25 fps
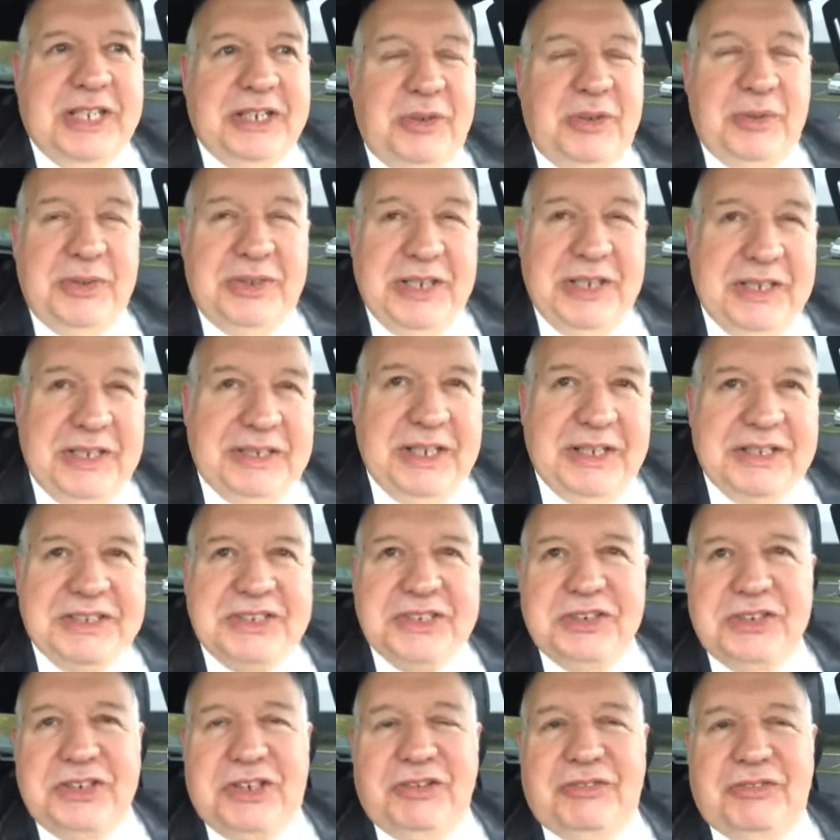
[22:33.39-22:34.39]
I don't think they
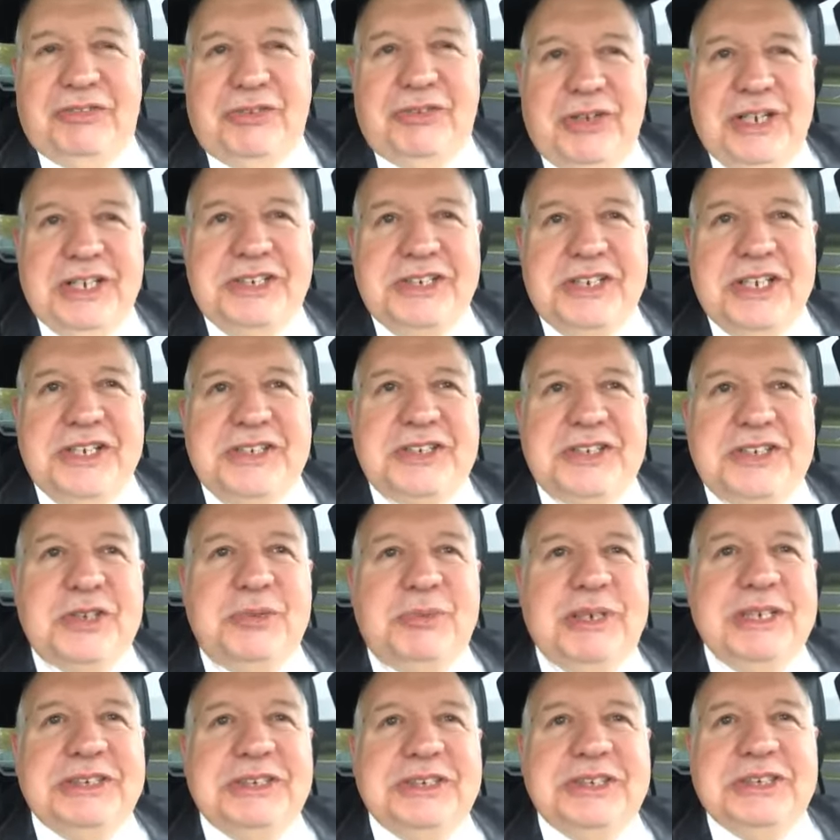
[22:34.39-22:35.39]
should differentiate so
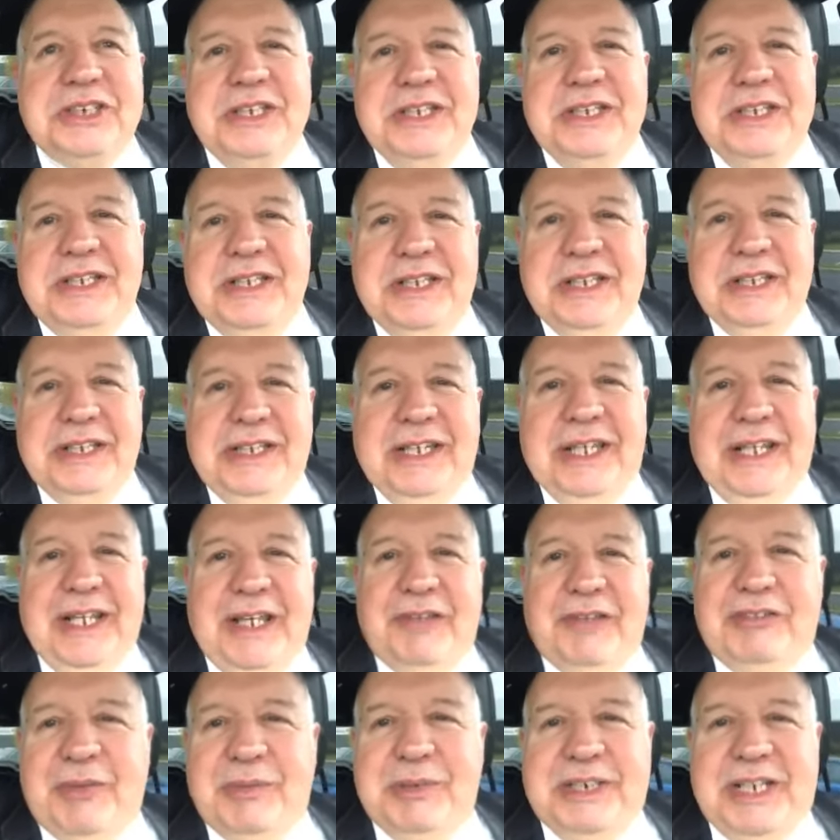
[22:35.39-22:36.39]
much and
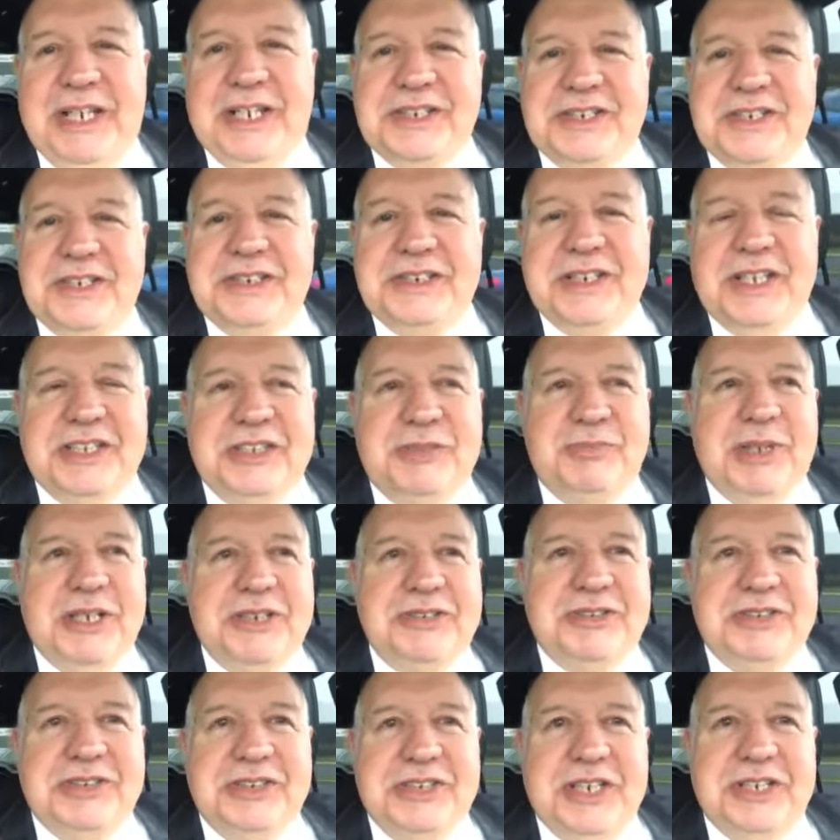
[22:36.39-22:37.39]
have limitations on
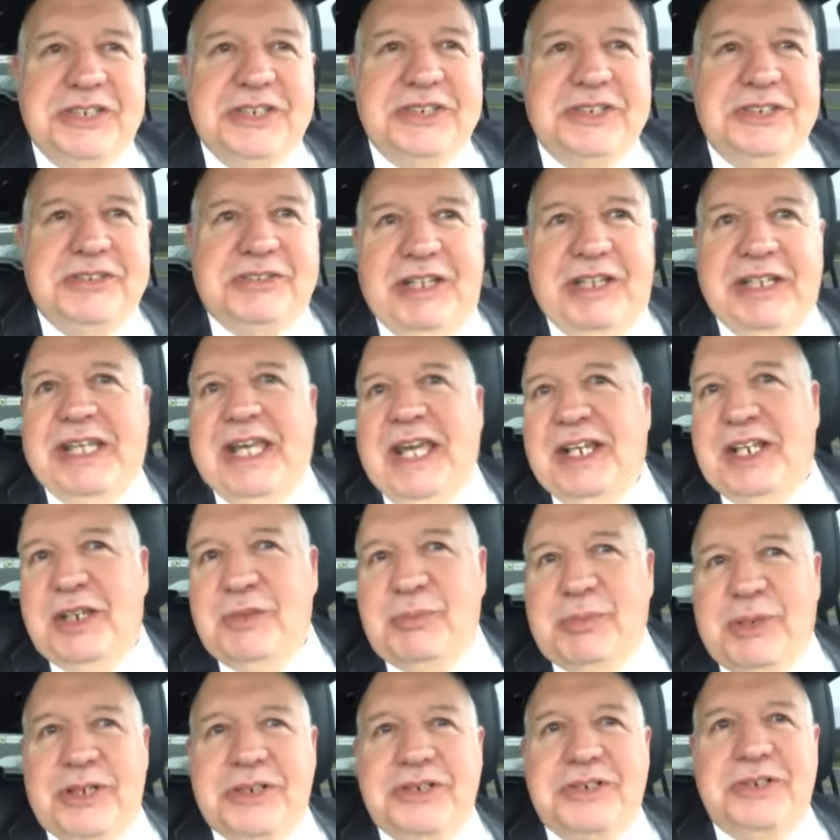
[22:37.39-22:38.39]
specializations like
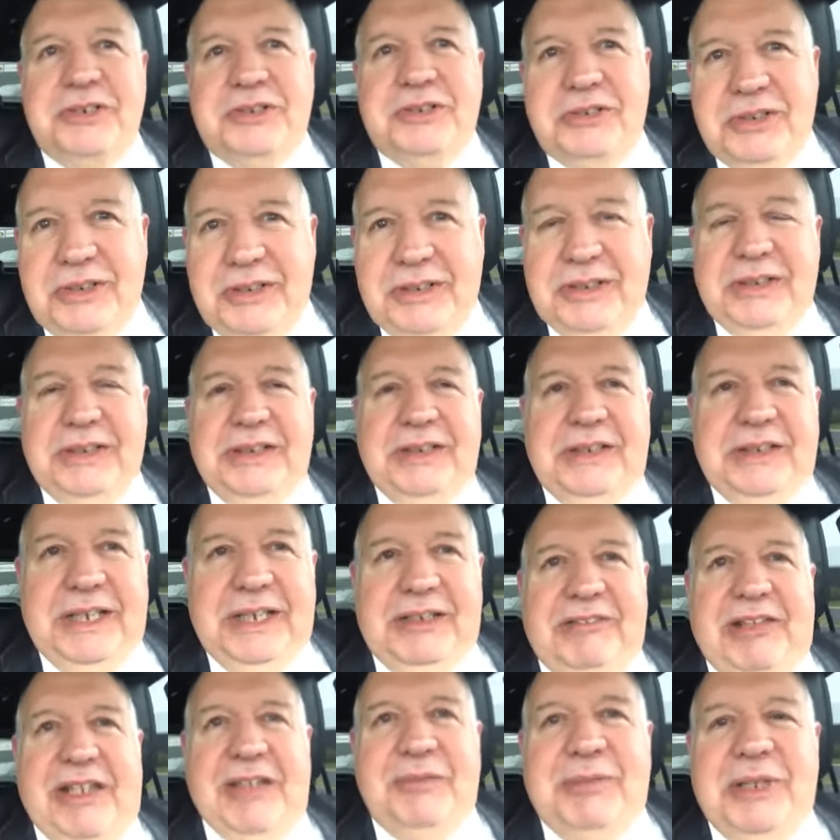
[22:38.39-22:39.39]
acupuncture
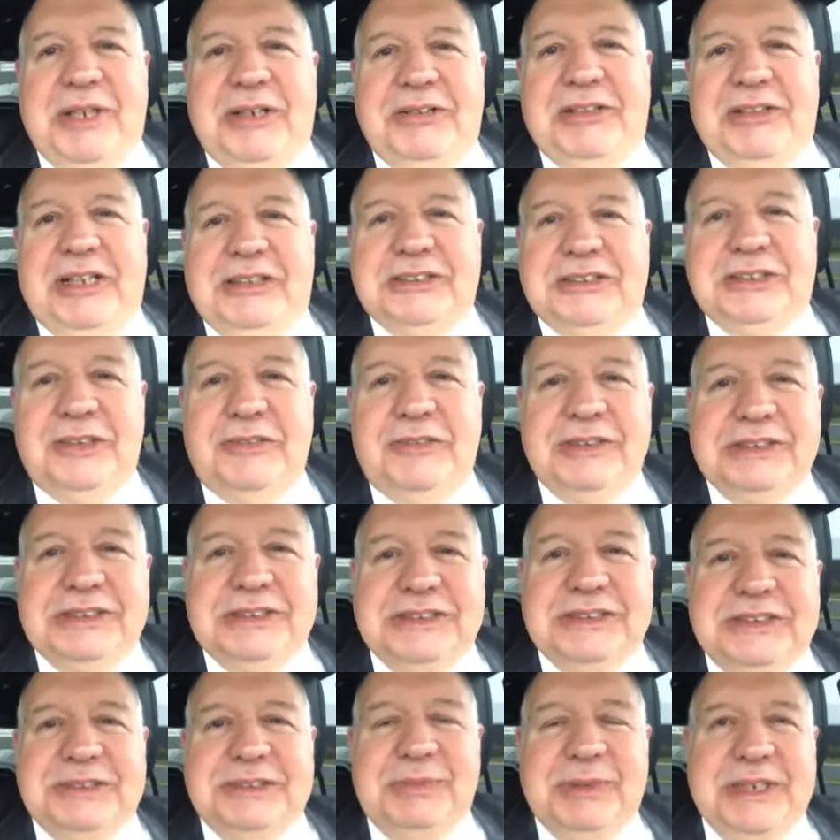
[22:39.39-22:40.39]
and like mental health
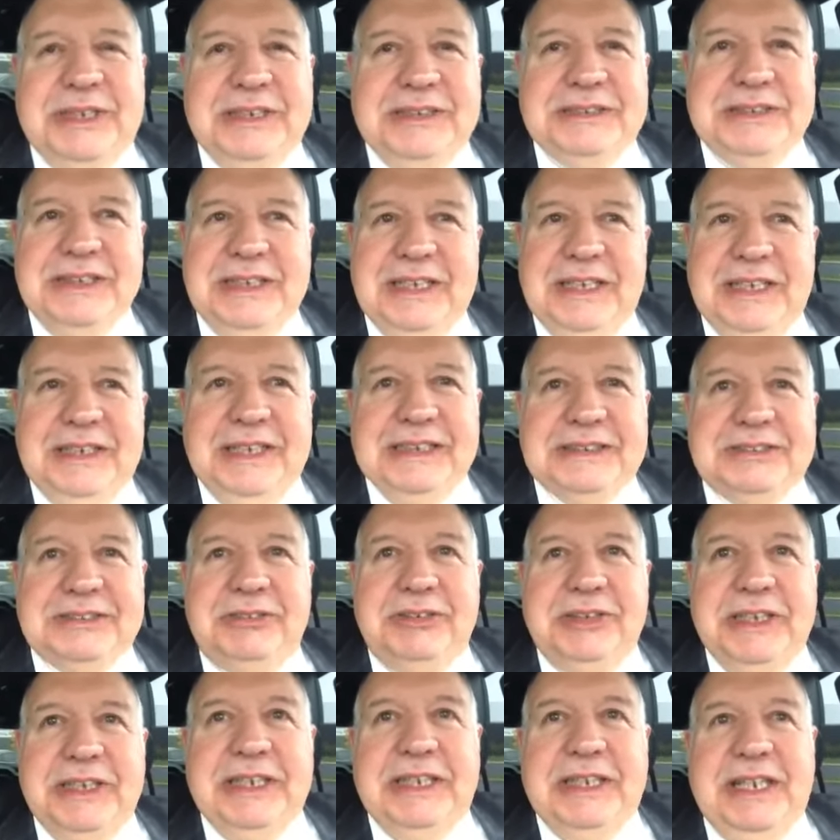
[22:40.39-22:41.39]
services, because again, that's
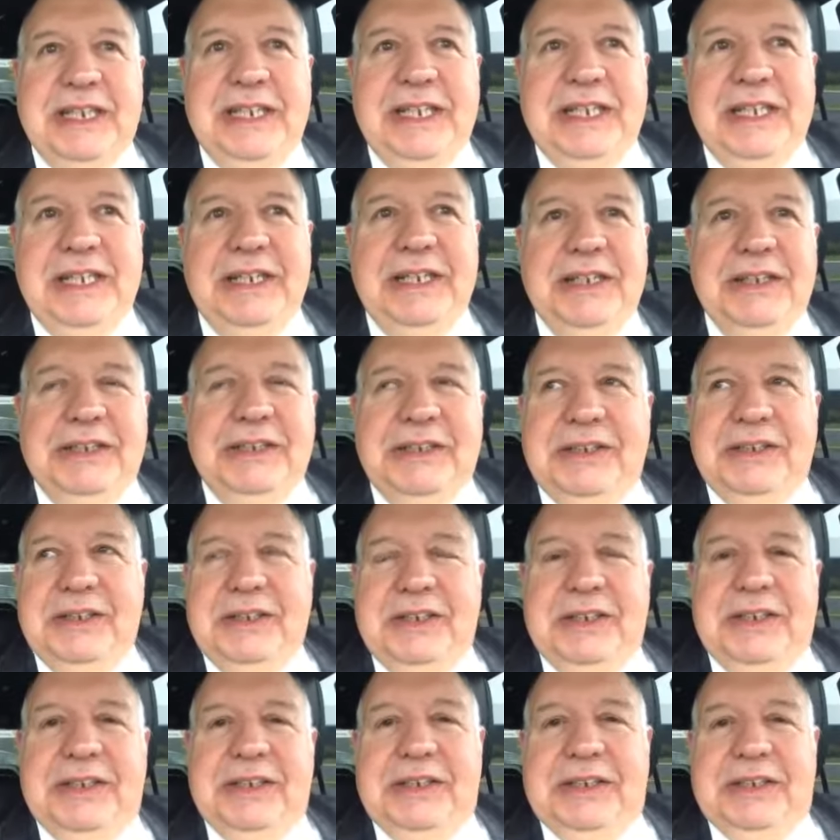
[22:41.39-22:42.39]
really key
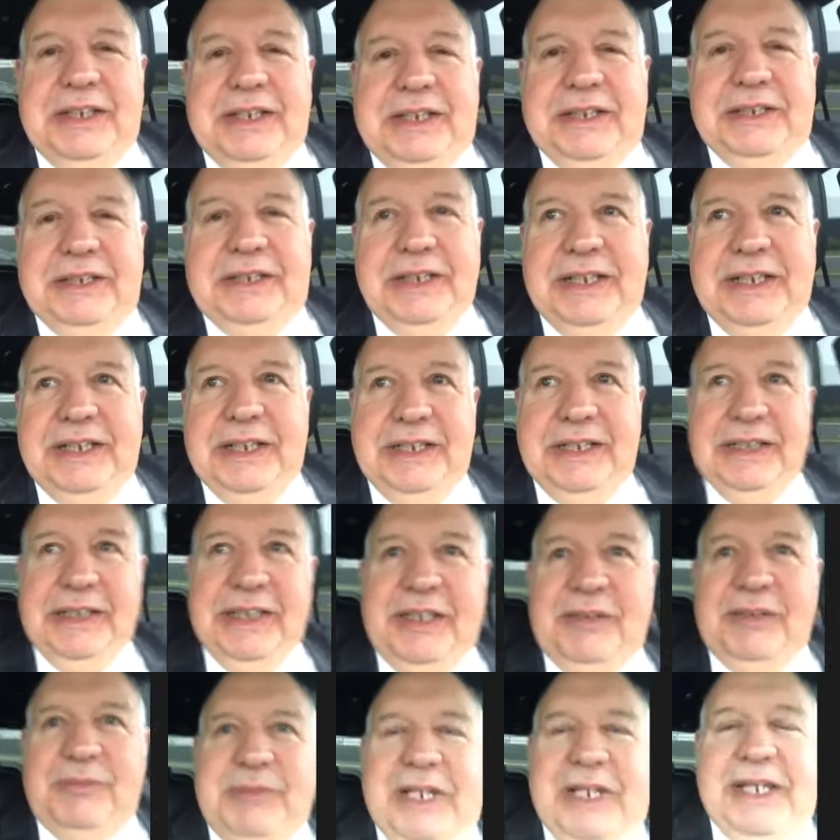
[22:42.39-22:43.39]
to getting
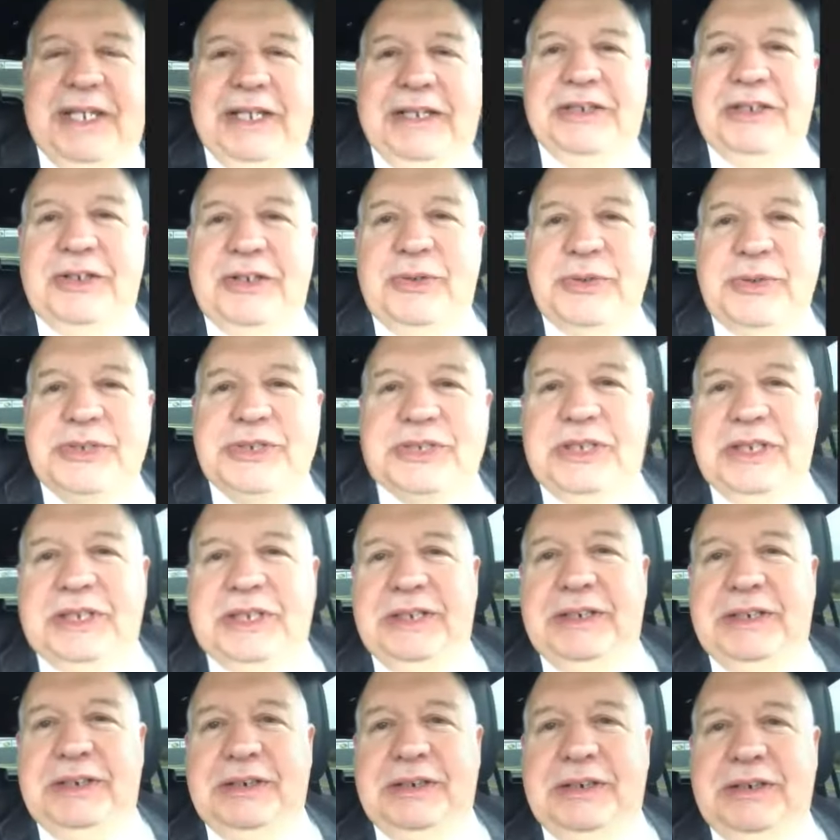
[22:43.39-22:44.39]
them diagnosed
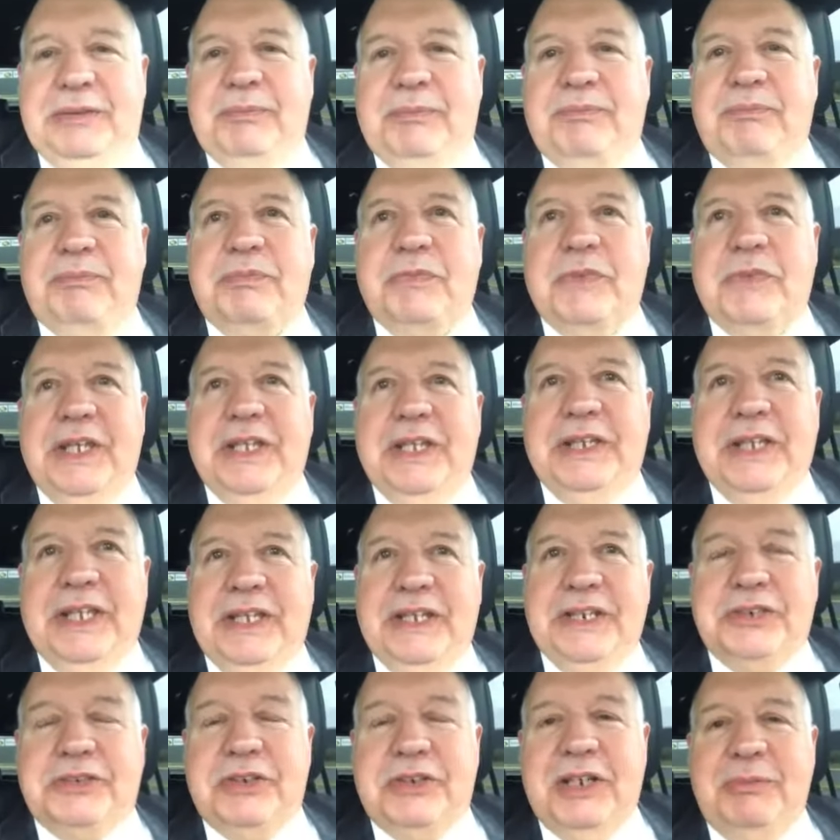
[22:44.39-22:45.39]
and
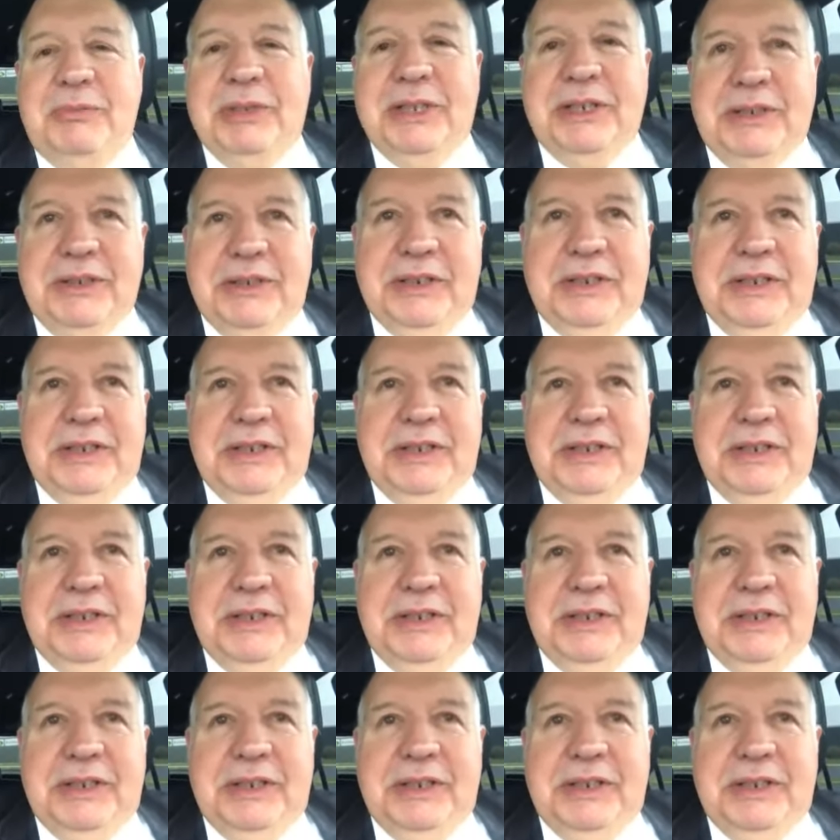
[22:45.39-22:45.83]
getting treatment